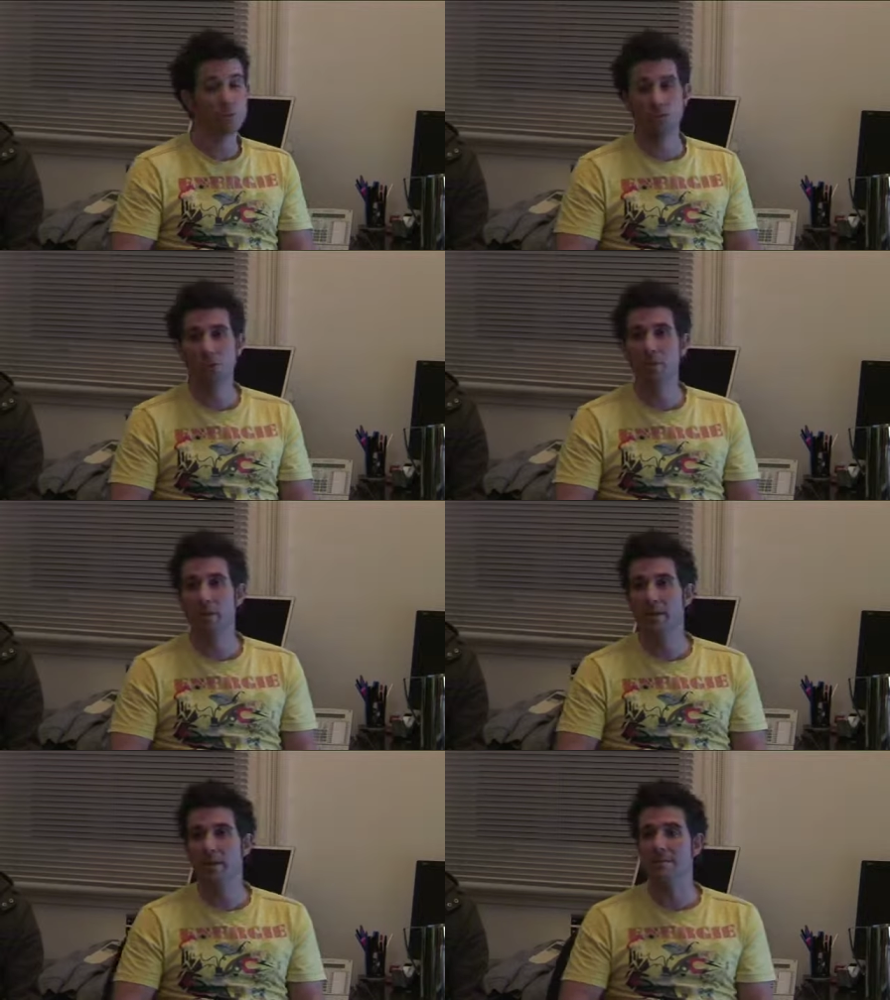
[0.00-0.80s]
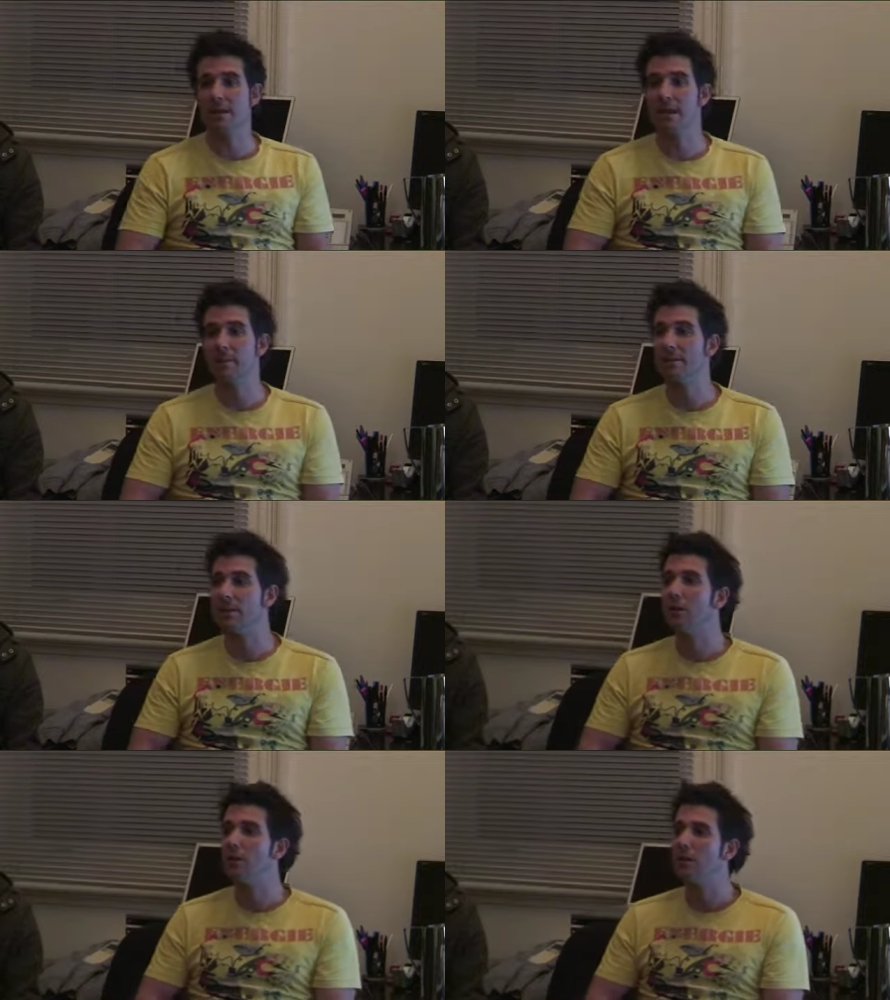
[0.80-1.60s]
a good tool, but it does take a bit
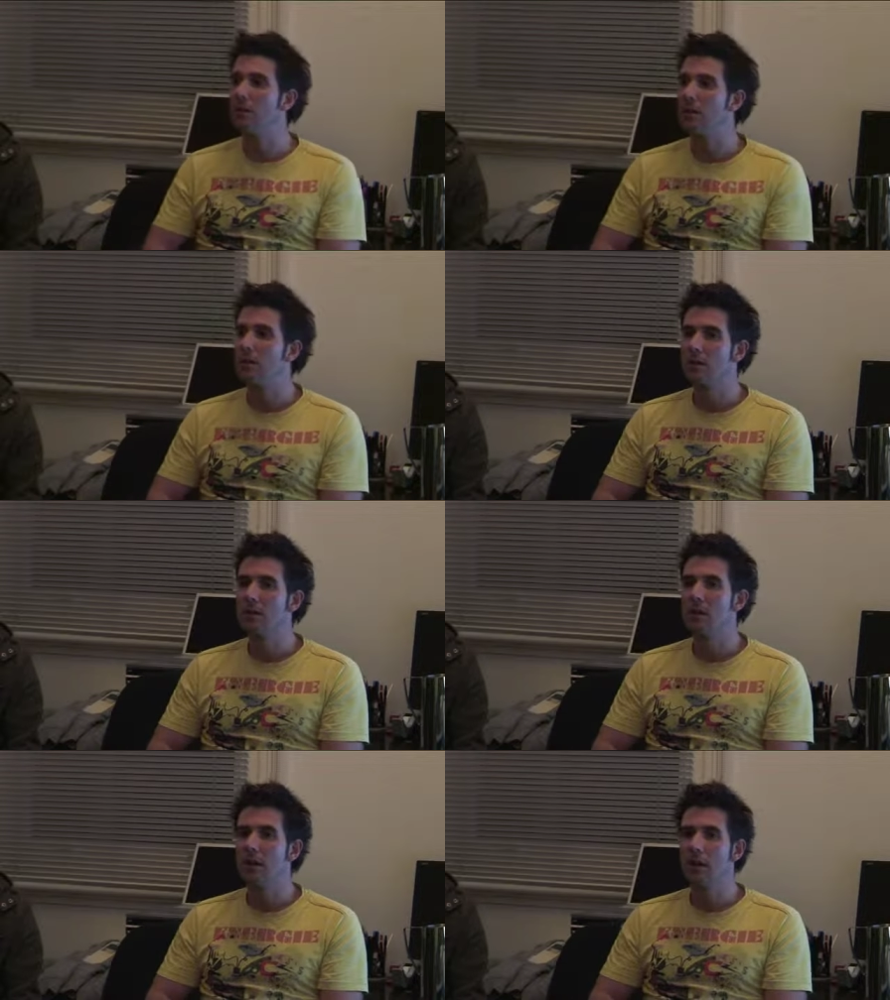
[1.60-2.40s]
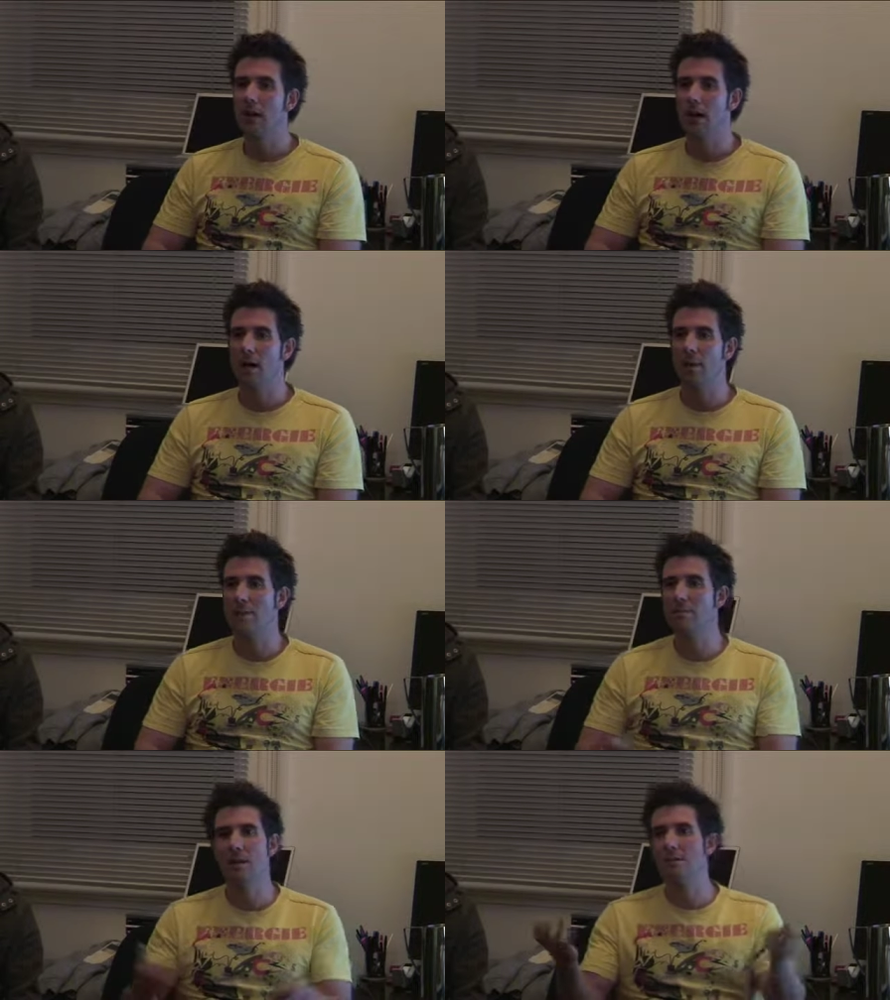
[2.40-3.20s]
to learn it.